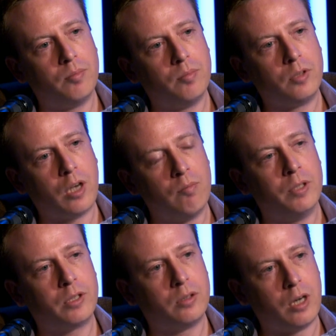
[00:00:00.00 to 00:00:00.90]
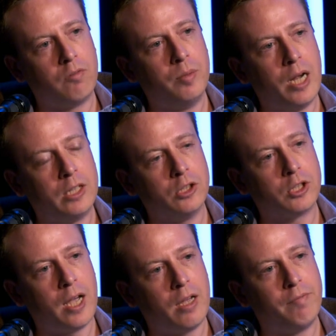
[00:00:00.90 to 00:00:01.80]
government agents
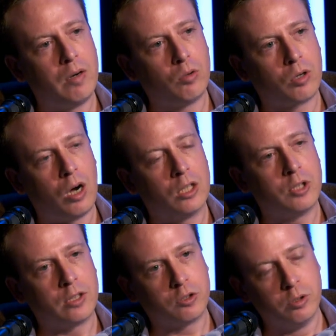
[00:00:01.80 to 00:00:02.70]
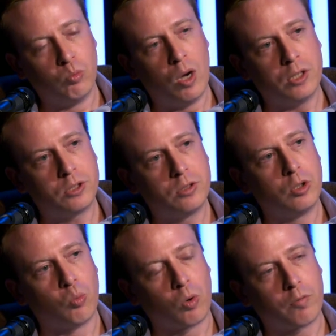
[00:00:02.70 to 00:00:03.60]
and federal contractors from the West
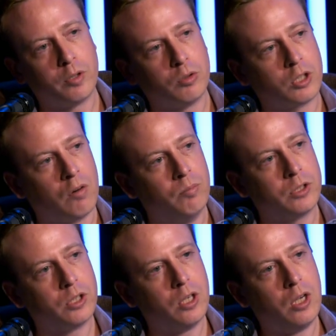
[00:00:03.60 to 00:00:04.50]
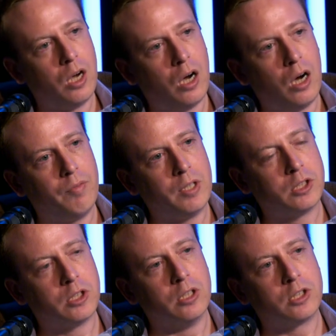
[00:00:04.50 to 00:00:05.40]
who work for those governments, this
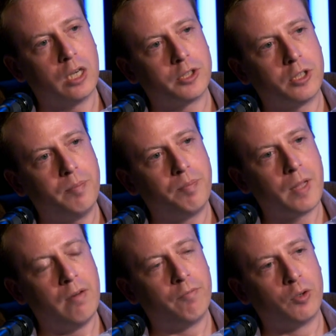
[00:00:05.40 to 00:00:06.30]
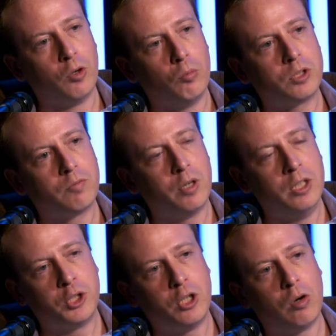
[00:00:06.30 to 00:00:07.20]
is a necessity. And for groups, for
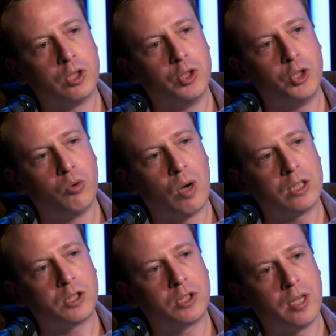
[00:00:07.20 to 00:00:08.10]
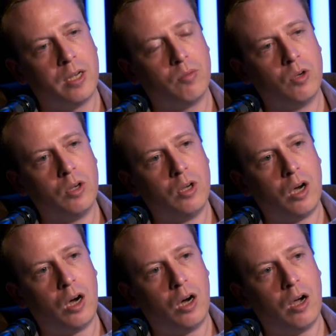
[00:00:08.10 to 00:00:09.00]
NGOs in the U.S. that
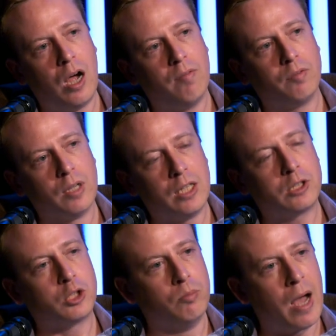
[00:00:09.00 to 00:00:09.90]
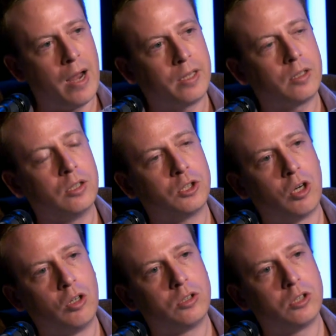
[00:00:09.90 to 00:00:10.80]
have less dramatic
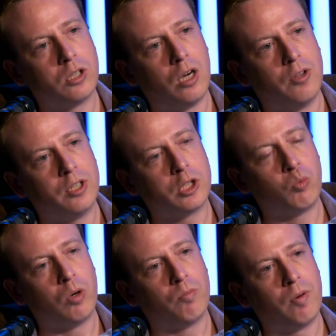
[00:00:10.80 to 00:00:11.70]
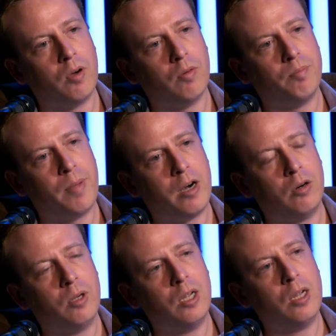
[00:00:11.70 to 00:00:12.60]
concerns, that just want
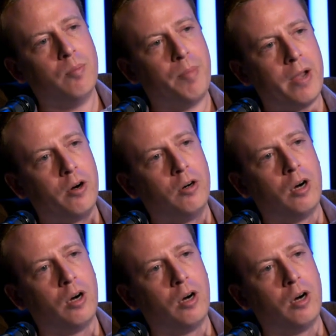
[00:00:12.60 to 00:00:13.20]
to better